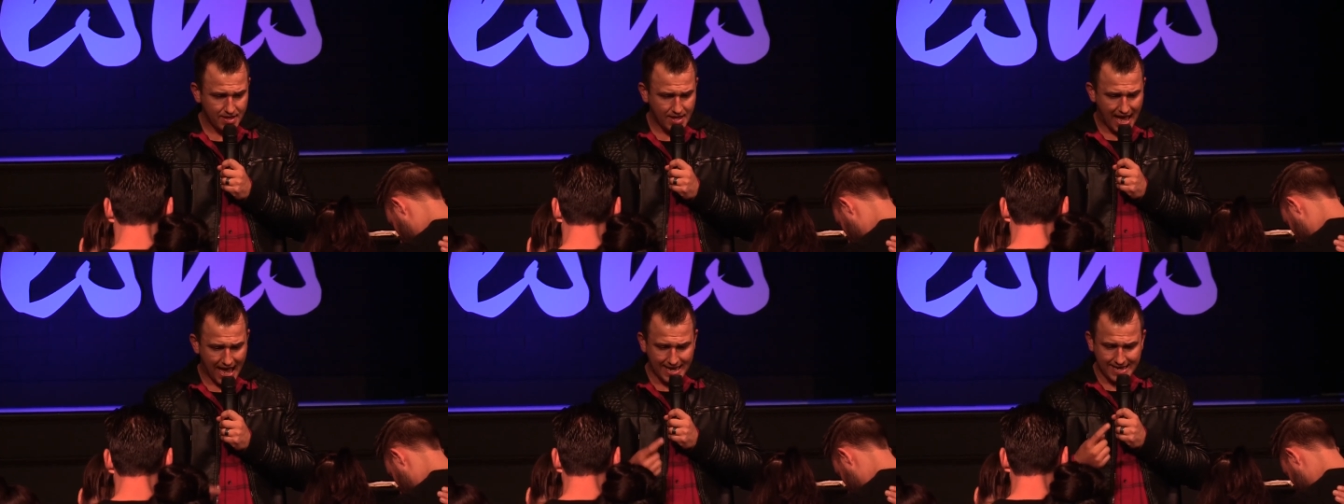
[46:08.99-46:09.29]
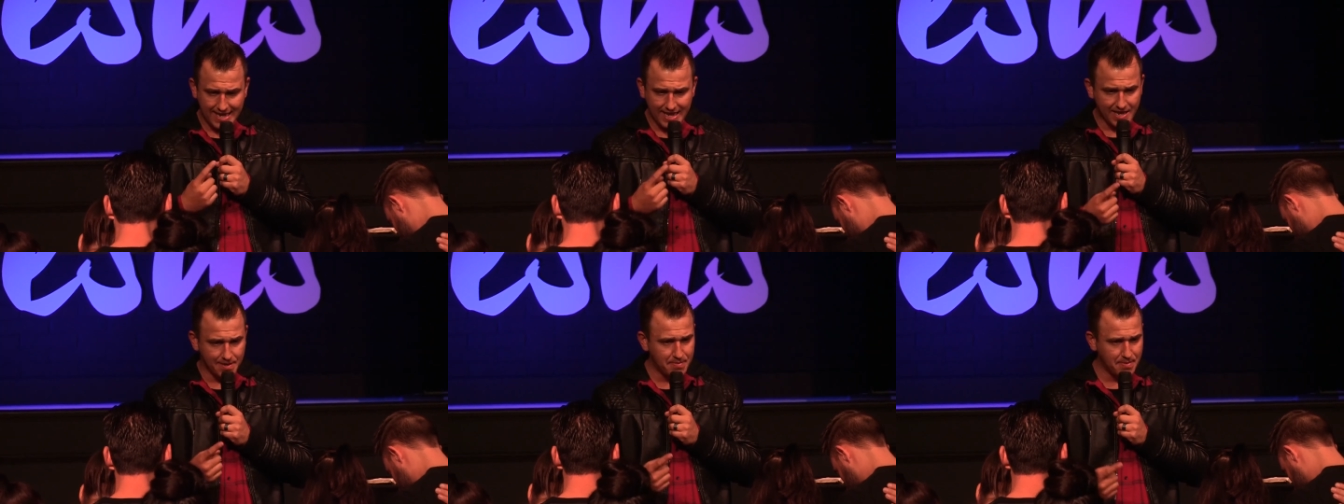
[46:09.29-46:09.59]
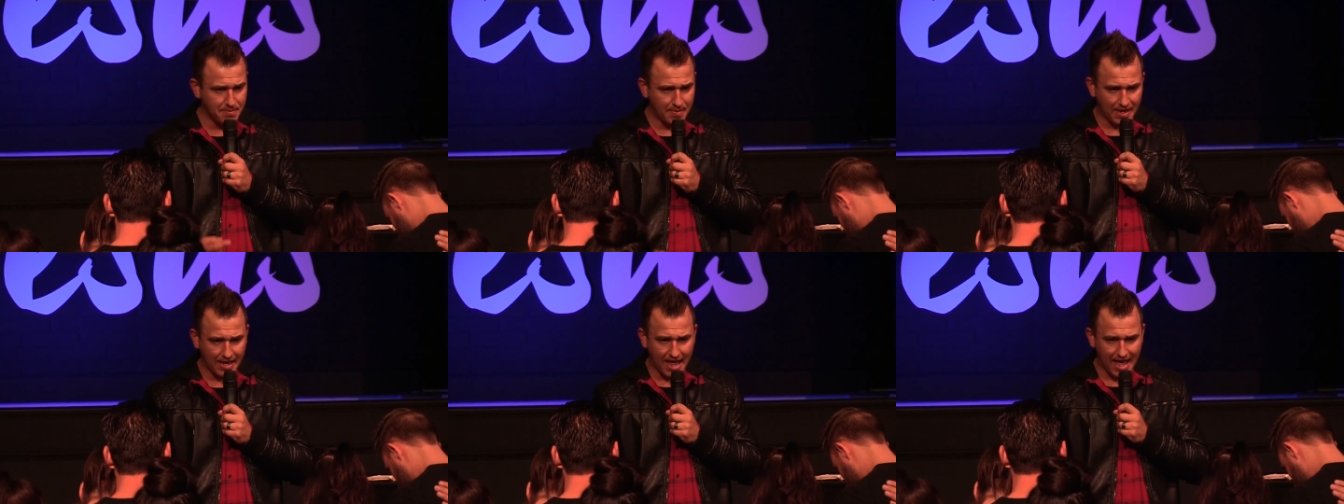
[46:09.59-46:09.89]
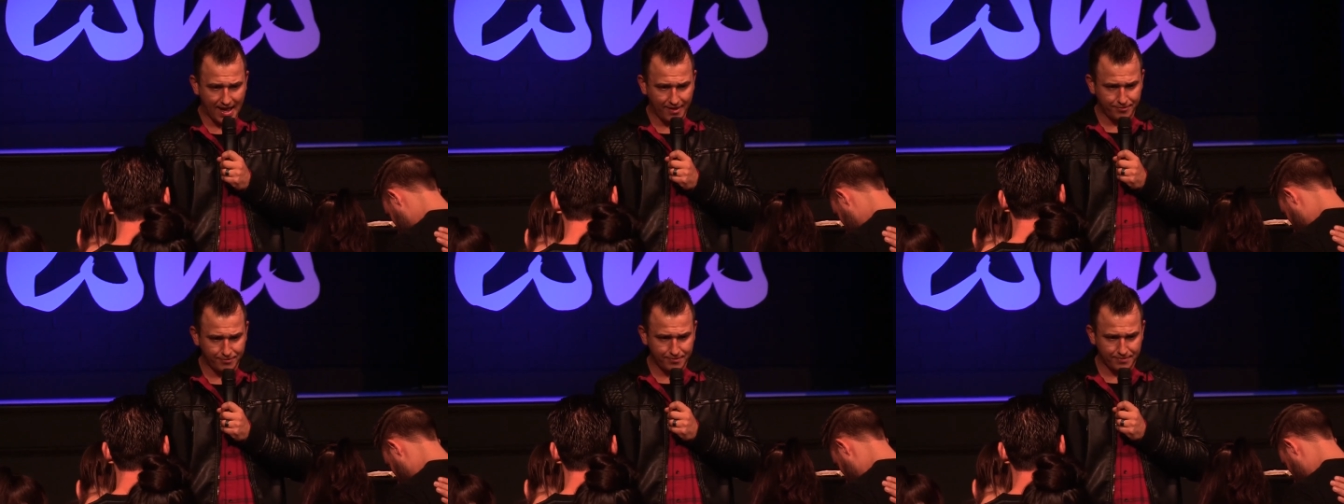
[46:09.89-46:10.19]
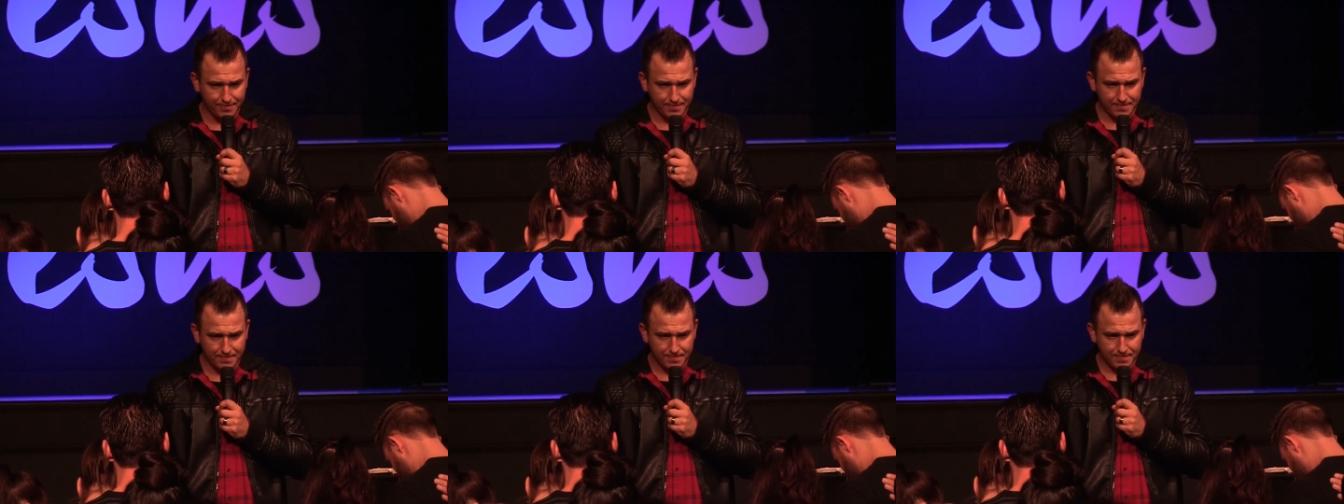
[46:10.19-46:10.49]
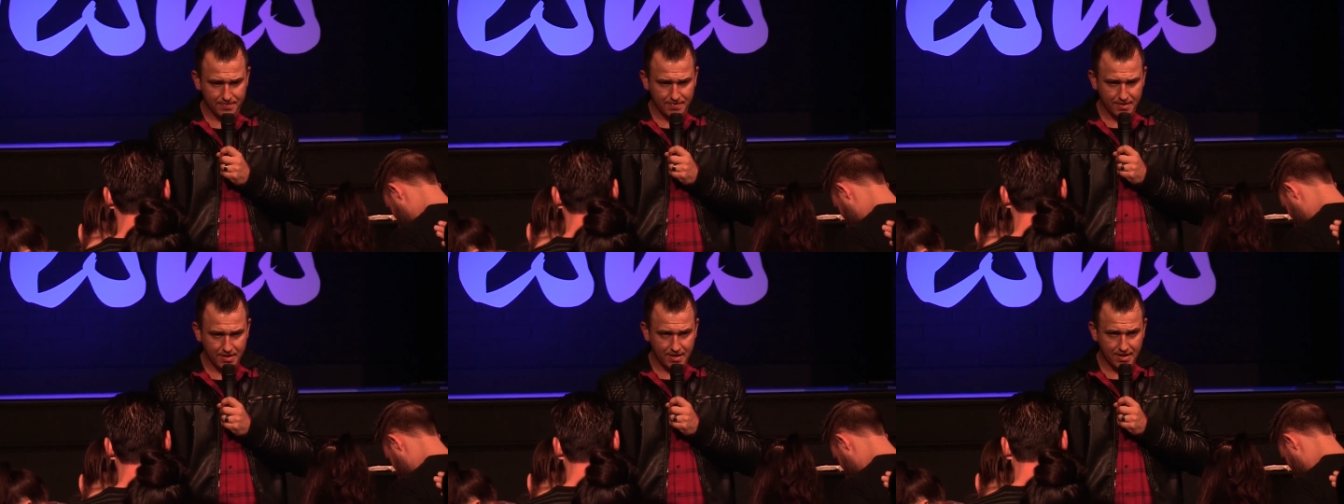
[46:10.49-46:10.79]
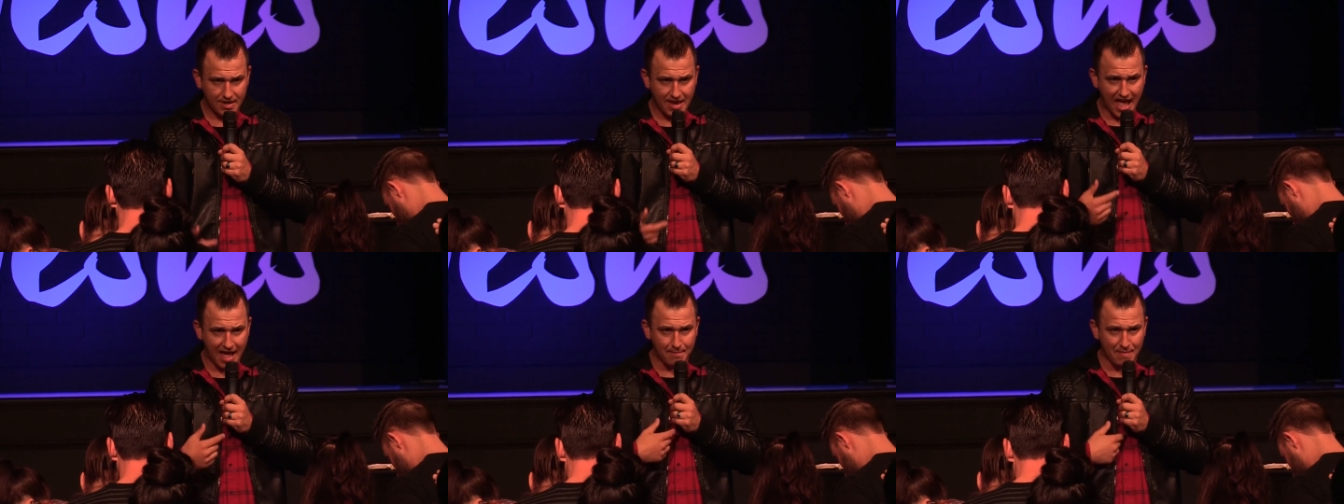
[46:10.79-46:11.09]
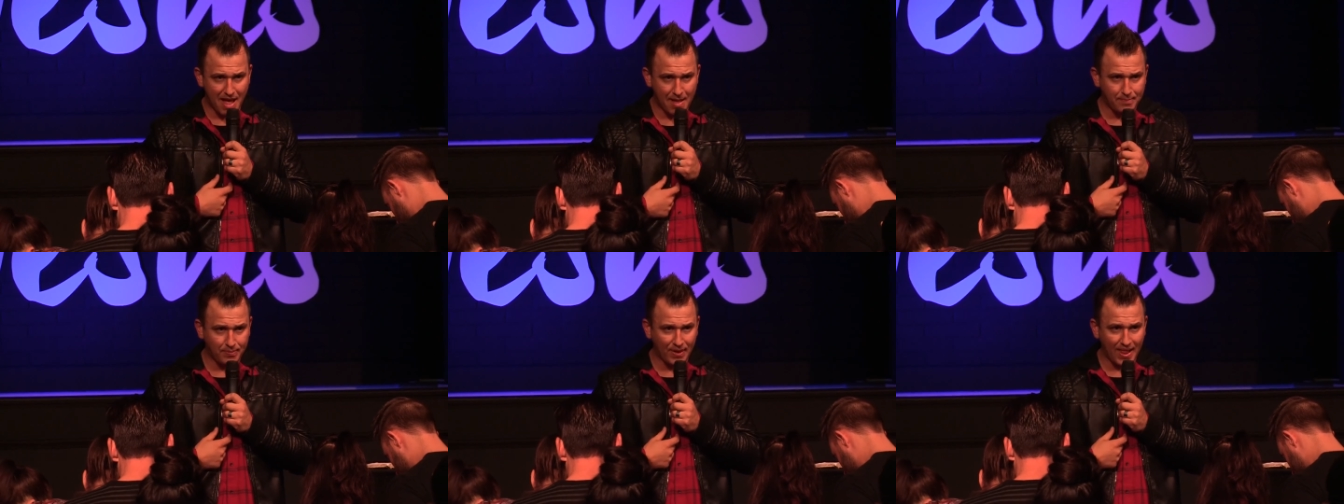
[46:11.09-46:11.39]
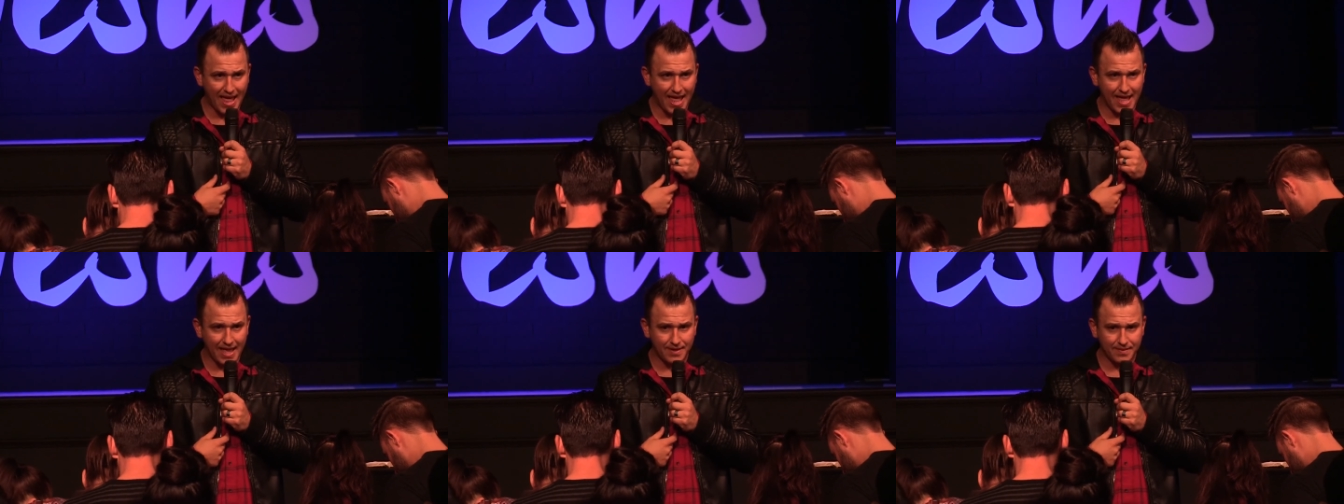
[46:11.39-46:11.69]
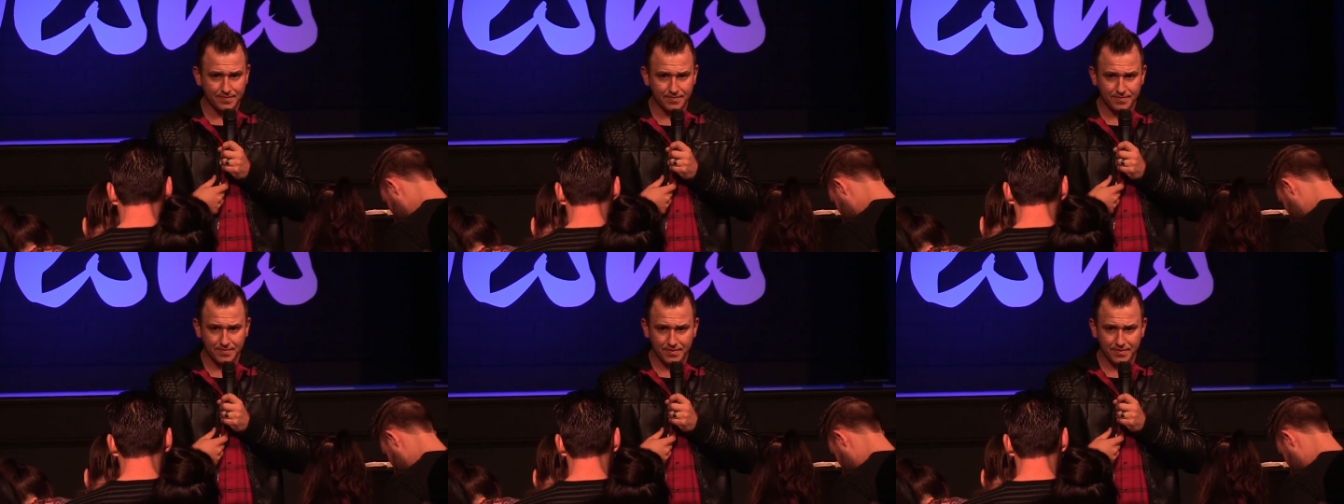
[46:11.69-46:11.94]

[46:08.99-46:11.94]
I need him in my life. Not my plan,